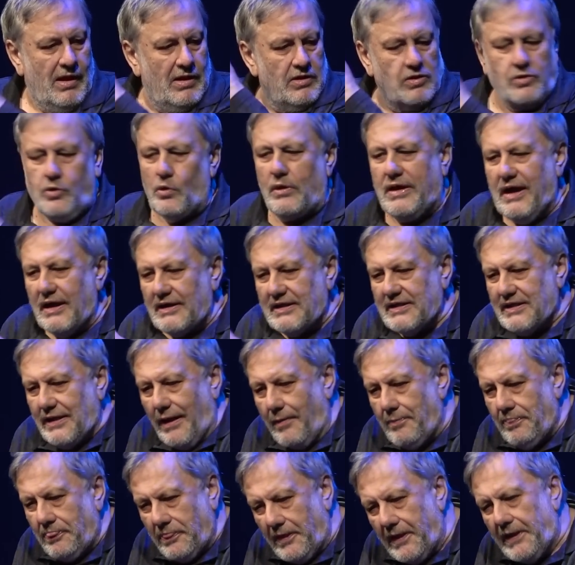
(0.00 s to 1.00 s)
you get
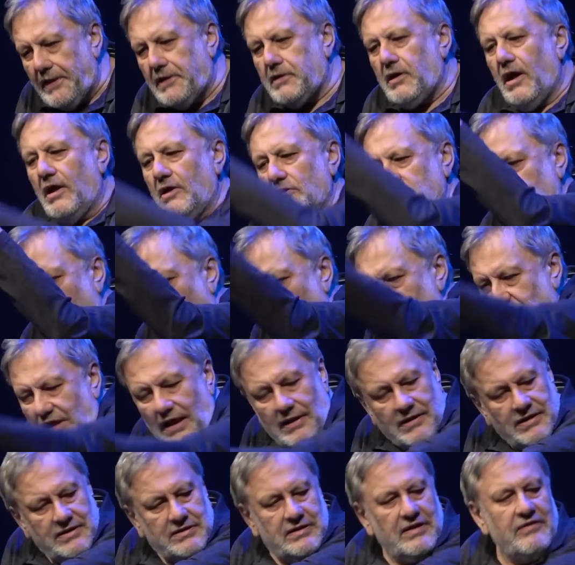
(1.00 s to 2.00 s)
something
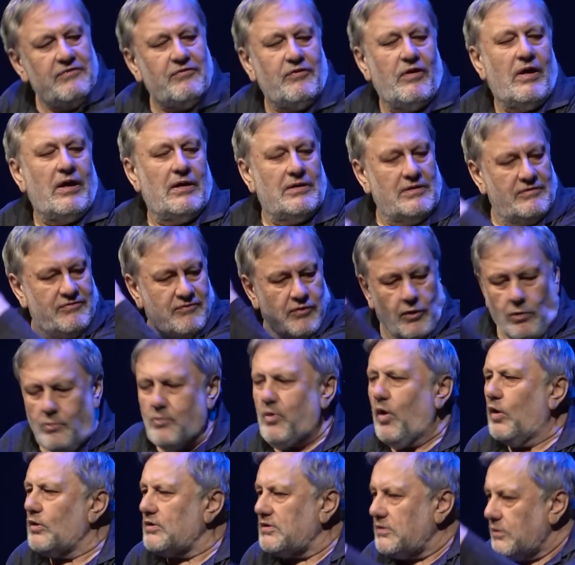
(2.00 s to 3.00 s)
totally different from
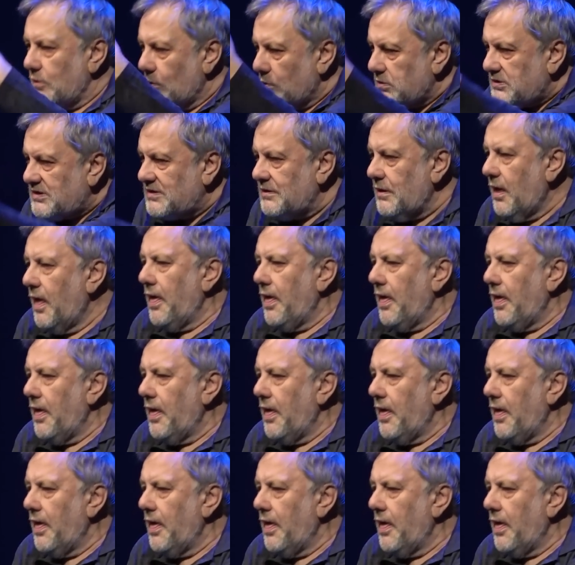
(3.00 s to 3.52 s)
what you